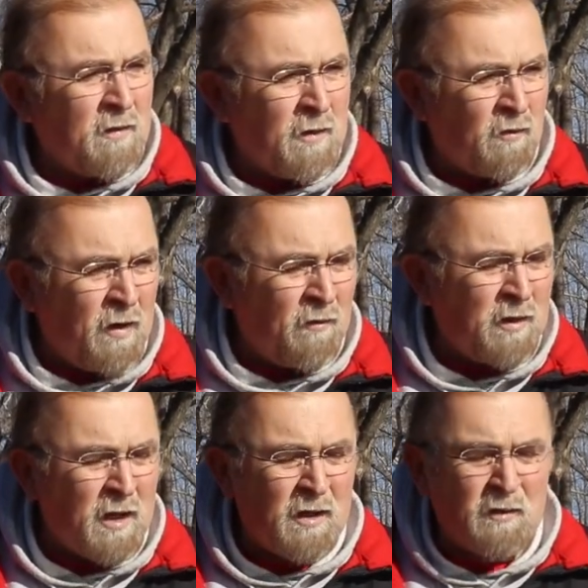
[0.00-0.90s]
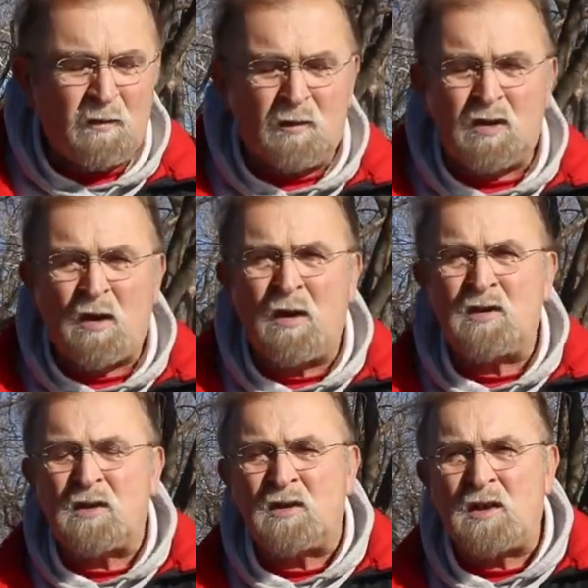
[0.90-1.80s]
that
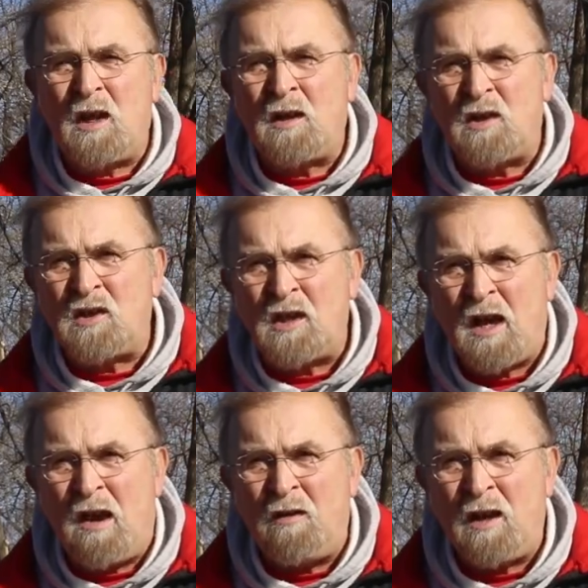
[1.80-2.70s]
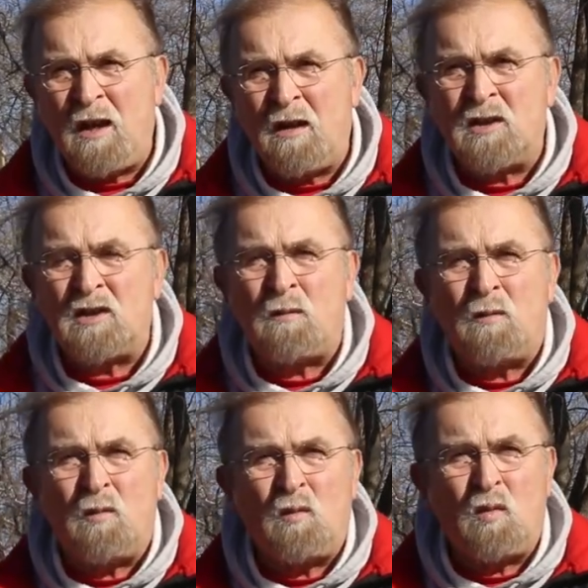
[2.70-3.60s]
starts the Sandusky County is
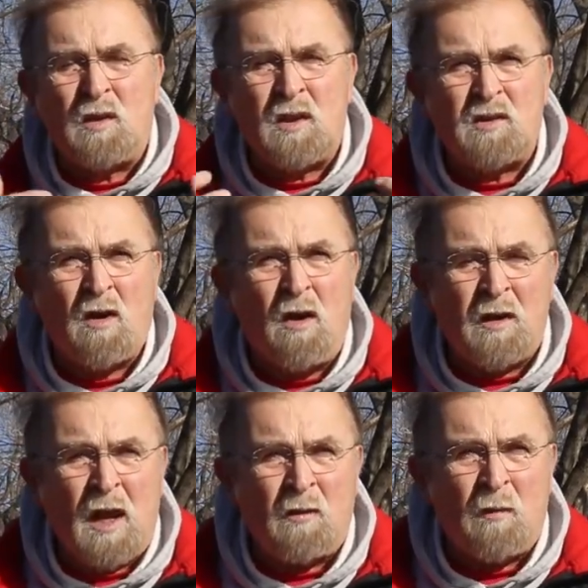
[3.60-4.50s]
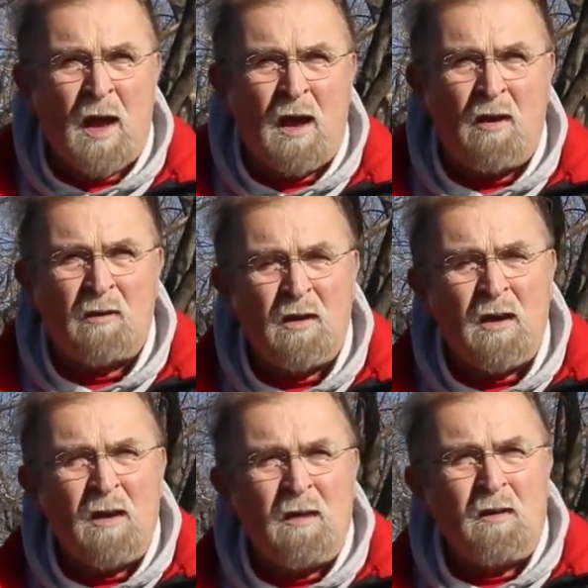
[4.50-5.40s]
what it's all named about,
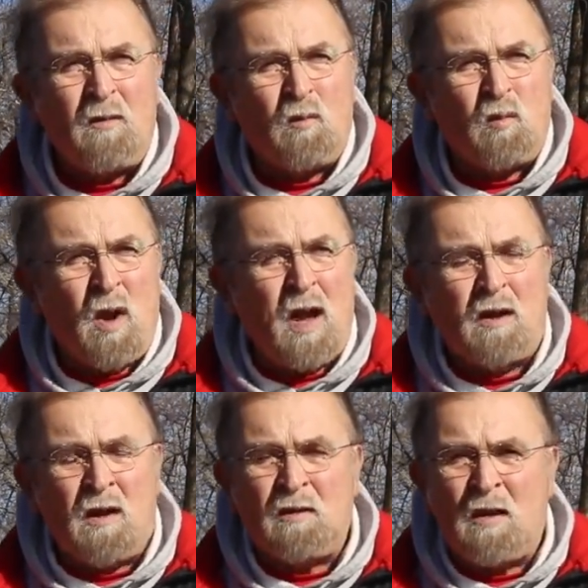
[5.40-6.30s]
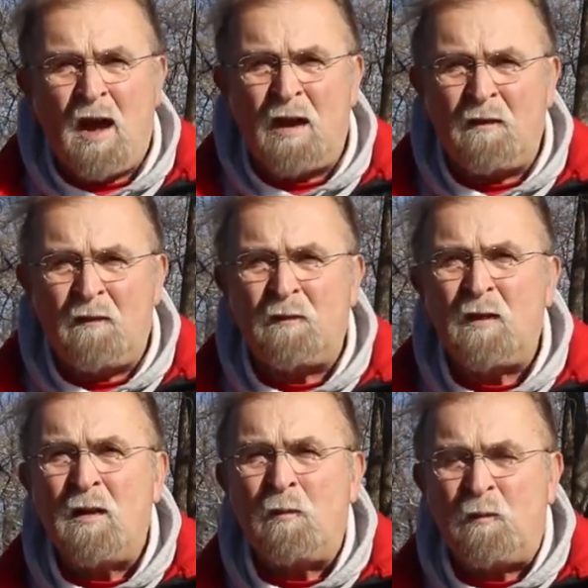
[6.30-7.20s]
brought a lot of
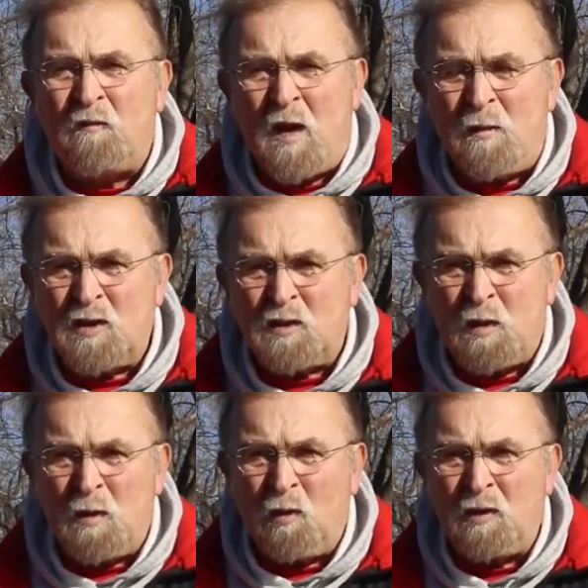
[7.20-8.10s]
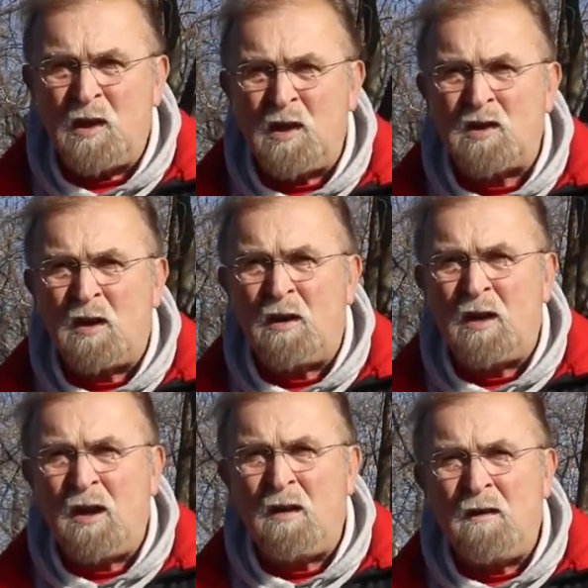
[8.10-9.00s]
famous people to this
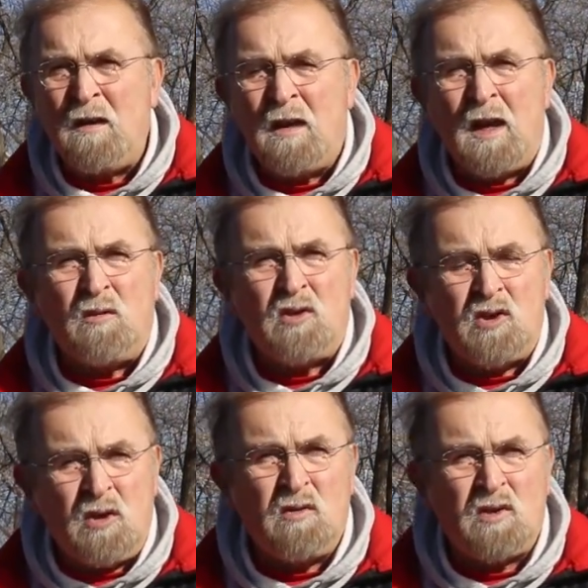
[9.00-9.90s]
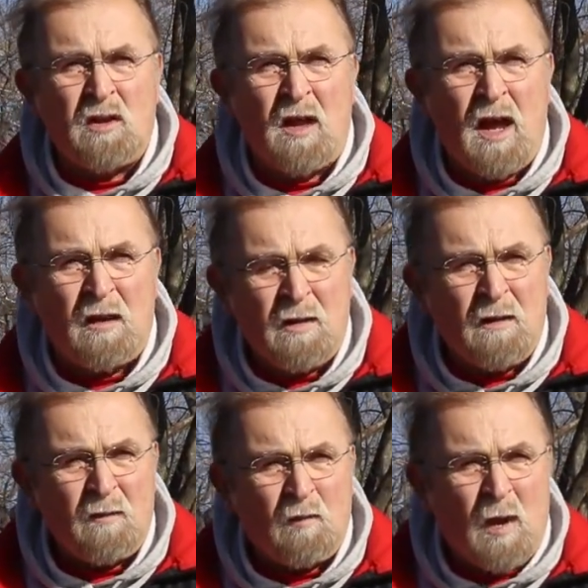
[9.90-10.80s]
area. It was used a lot
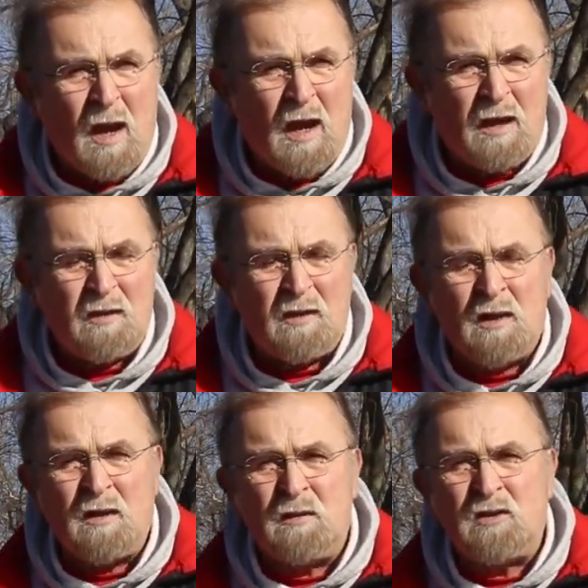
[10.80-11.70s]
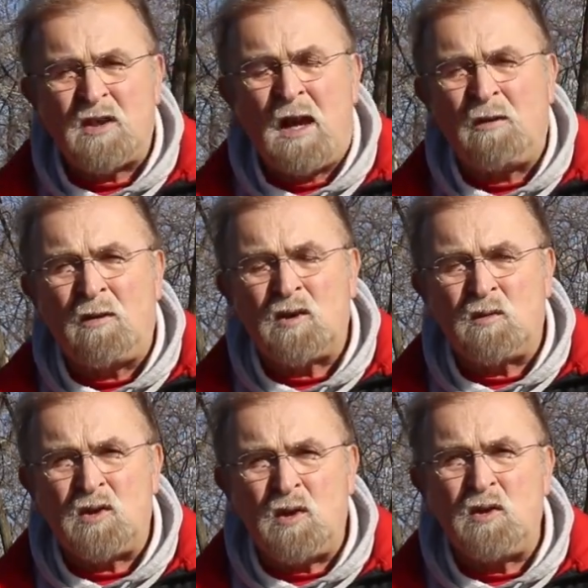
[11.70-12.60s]
by the settlers,
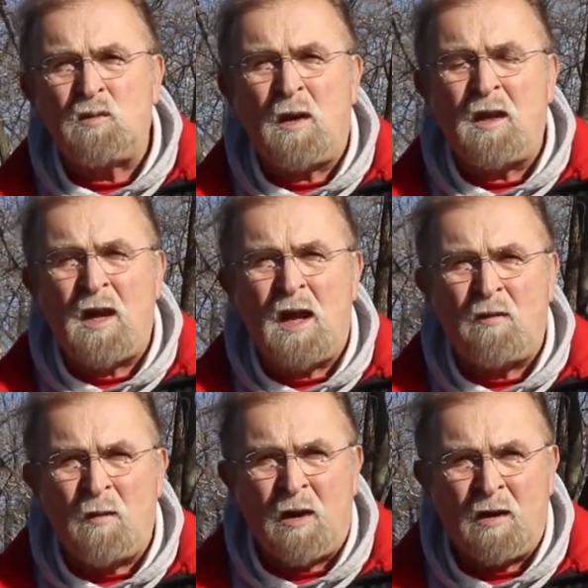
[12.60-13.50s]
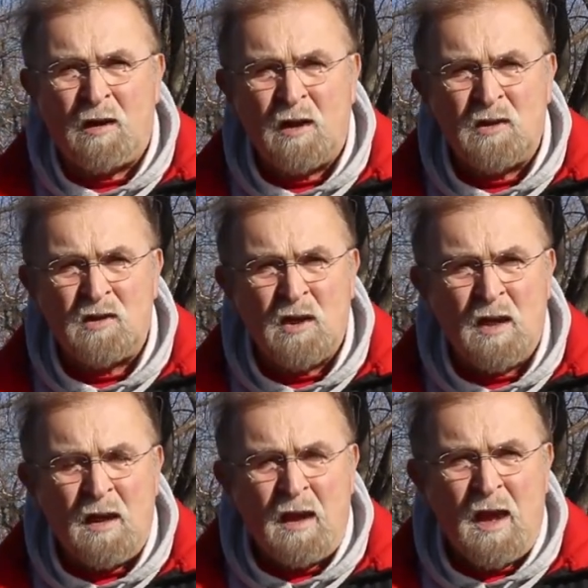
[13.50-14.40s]
was used by the Native Americans,
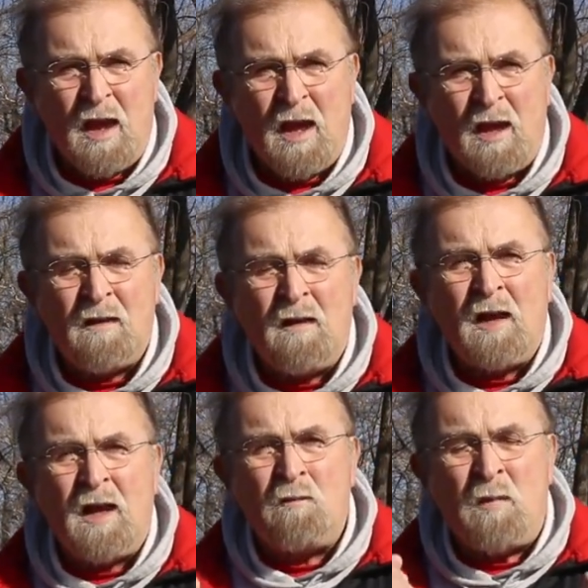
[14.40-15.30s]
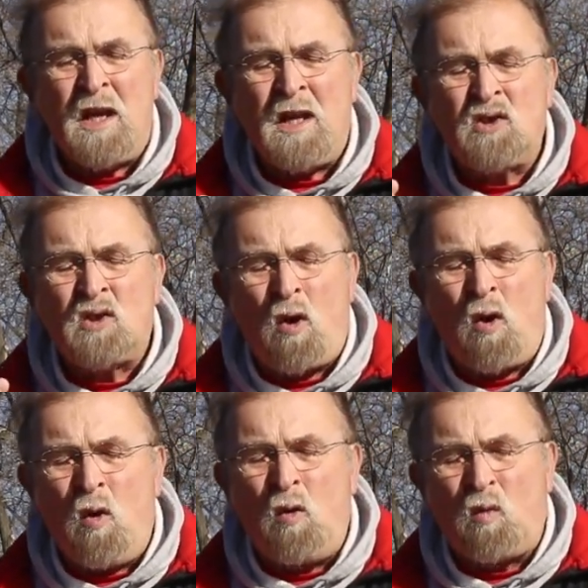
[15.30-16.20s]
and it means
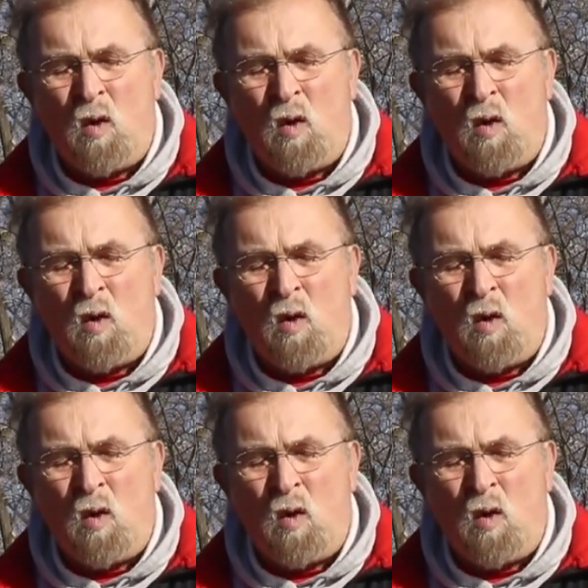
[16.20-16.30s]
cold